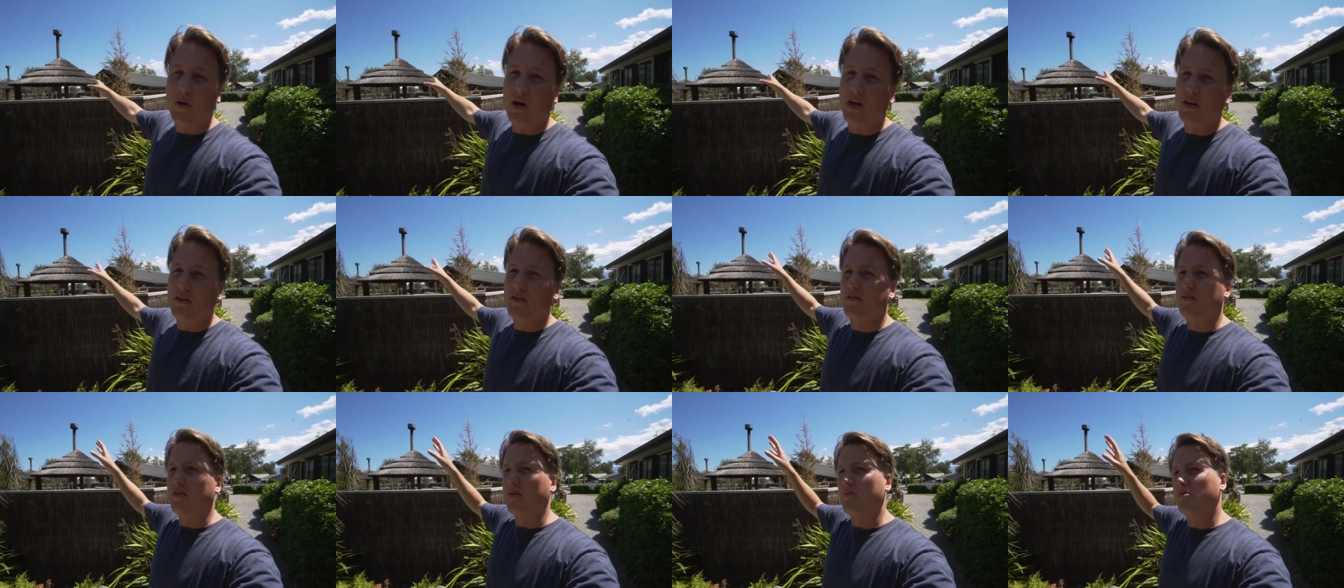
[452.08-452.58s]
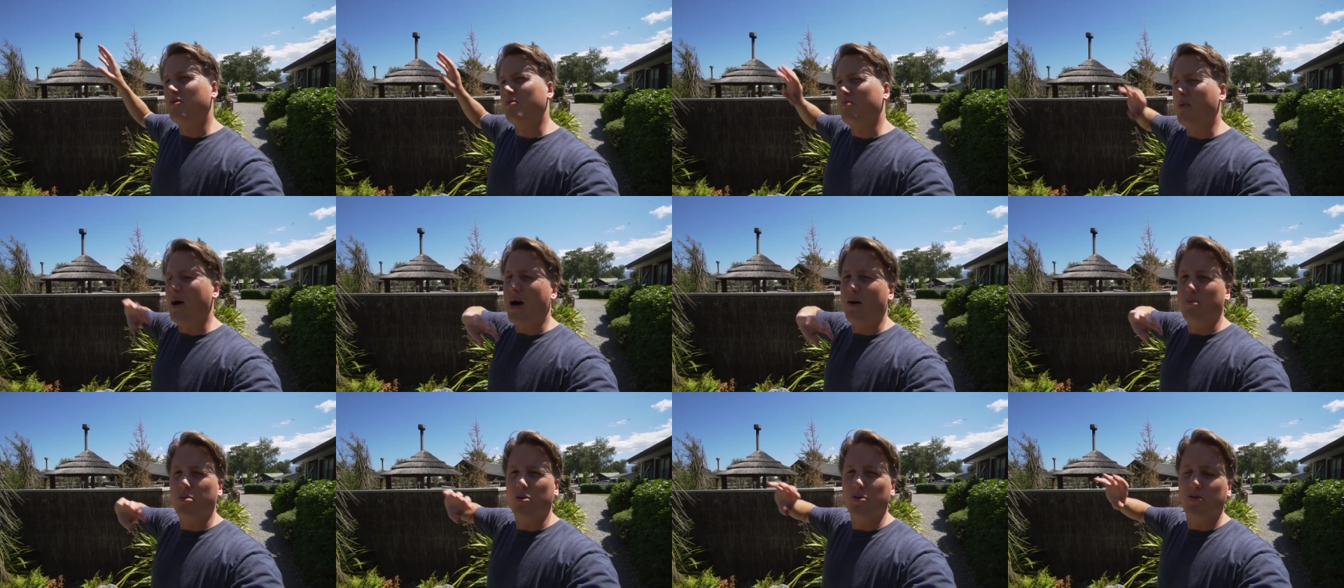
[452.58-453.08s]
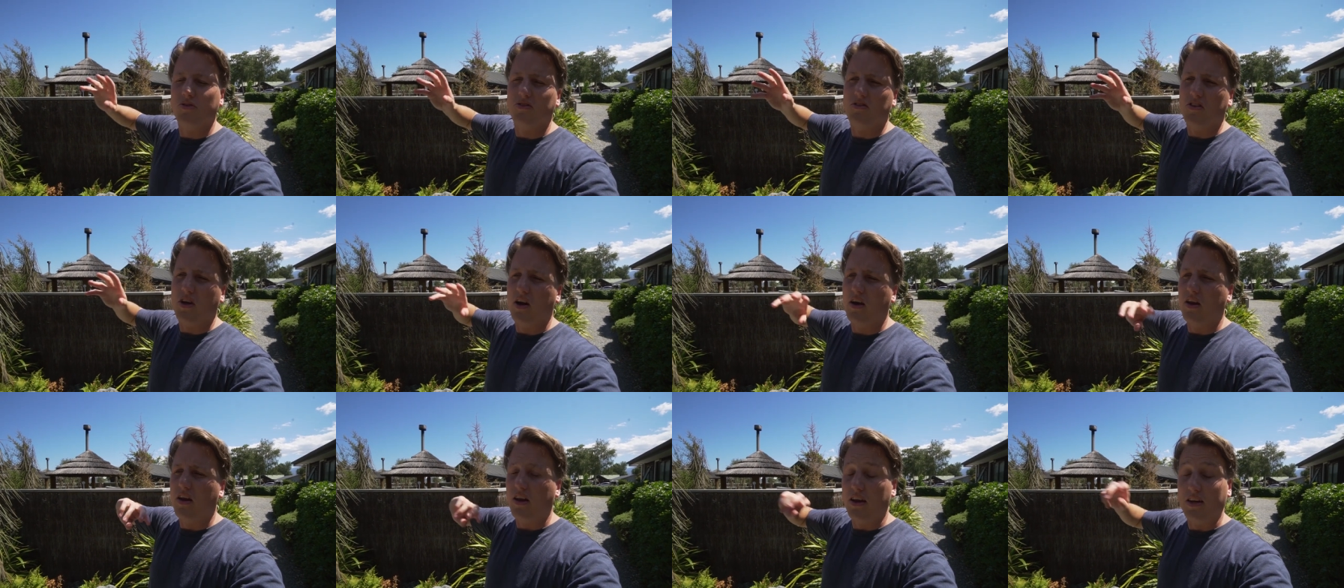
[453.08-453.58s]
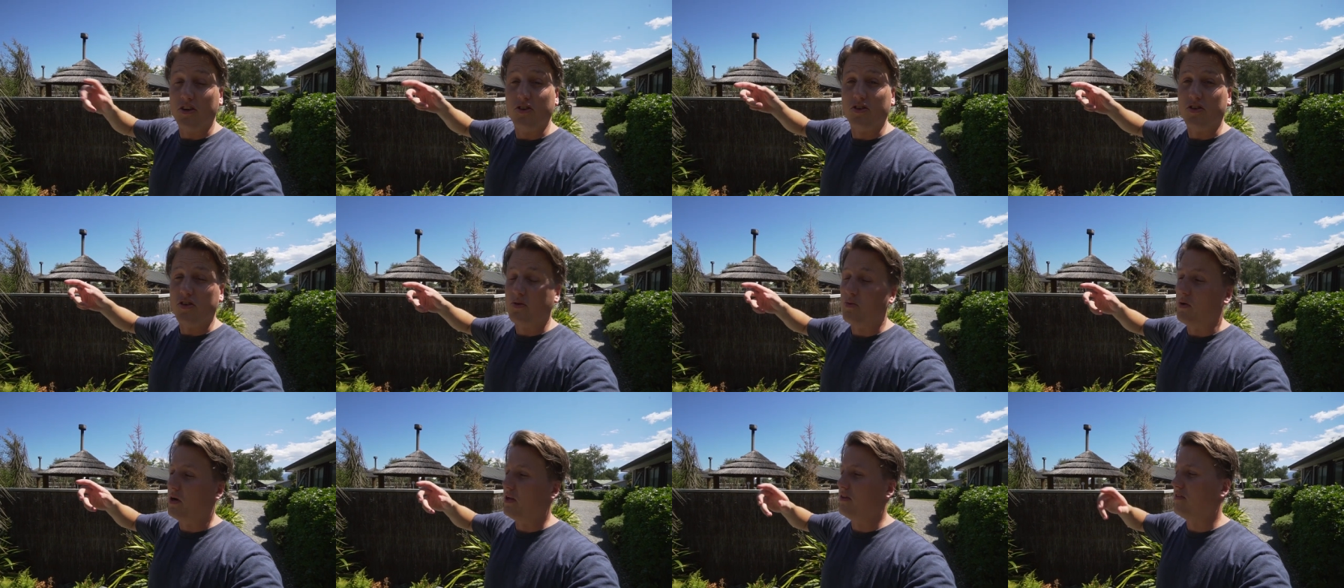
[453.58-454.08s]
ones, some sparple style
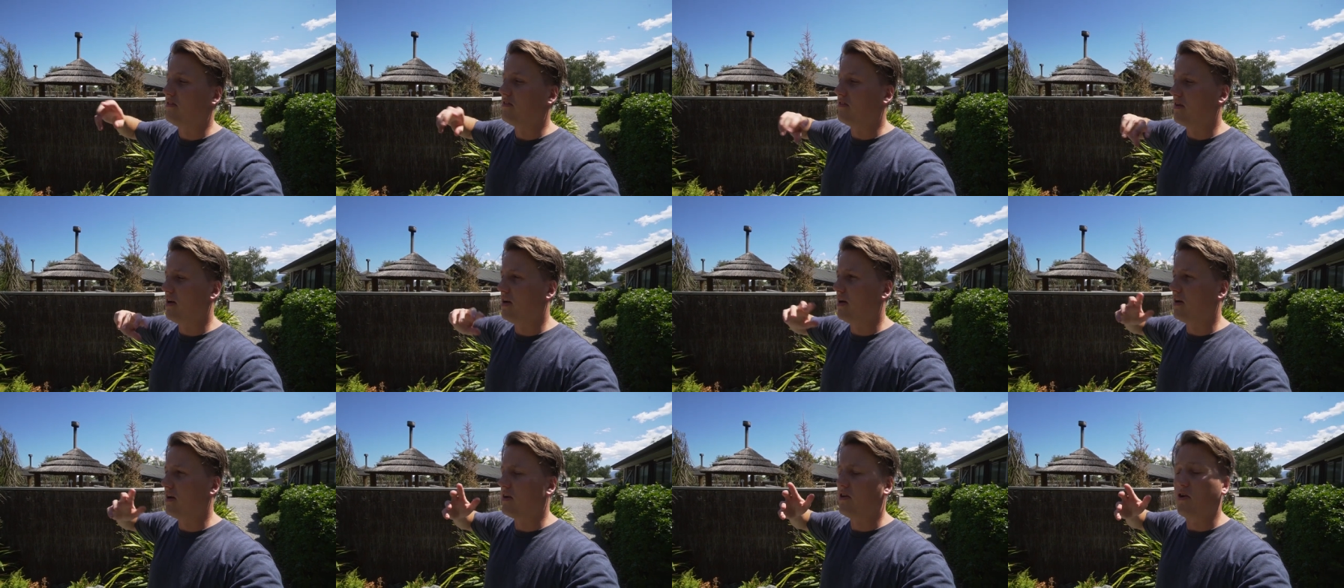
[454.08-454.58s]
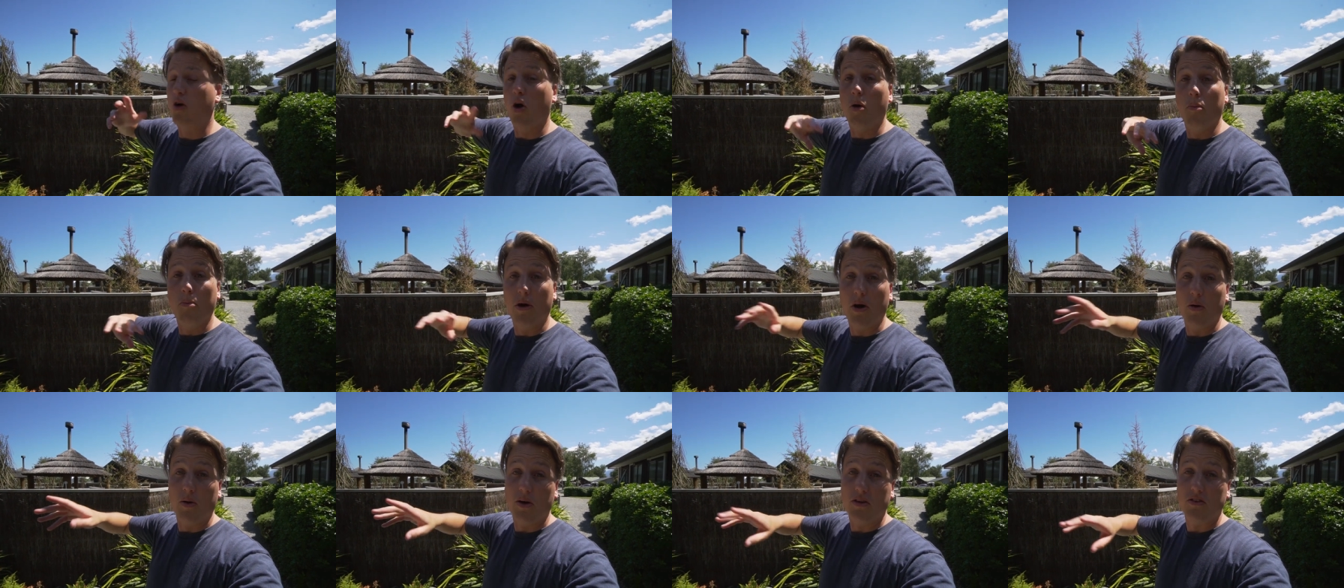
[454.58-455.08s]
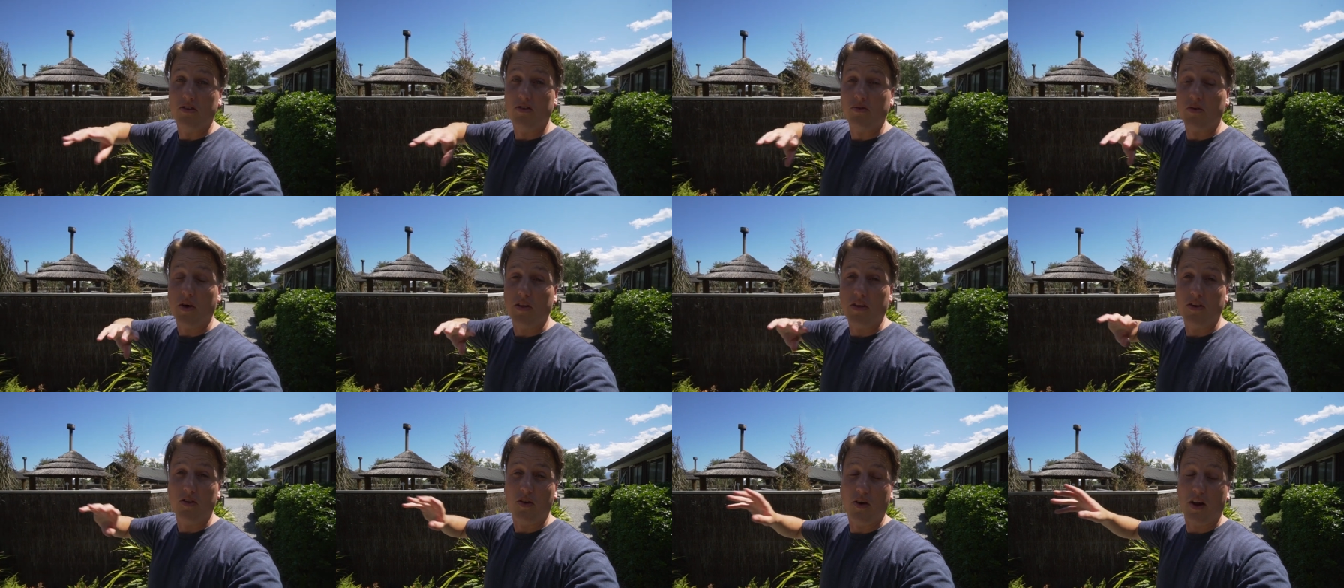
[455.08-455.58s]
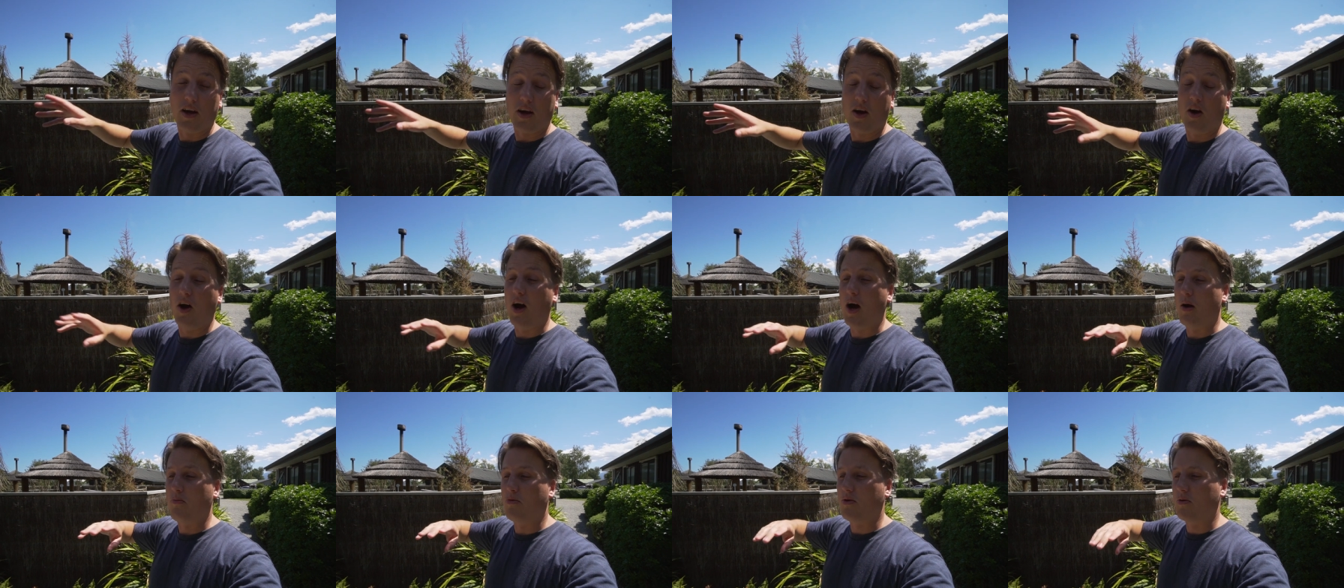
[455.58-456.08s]
electric ones, combo ones as well. They do like a
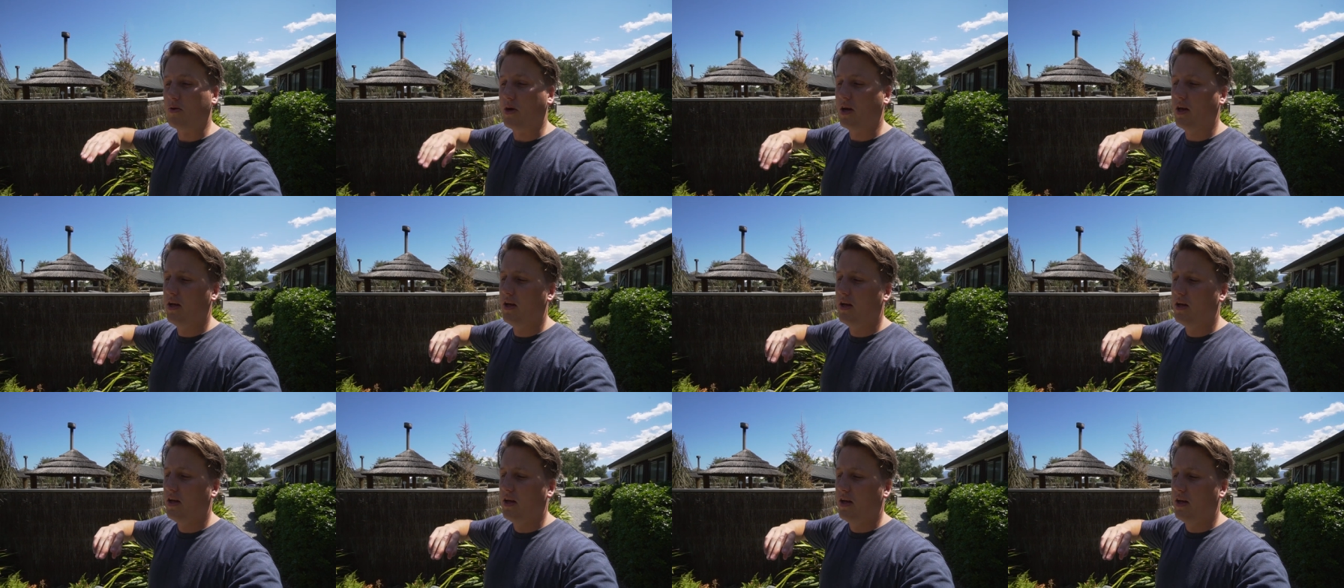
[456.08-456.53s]
hybrid one,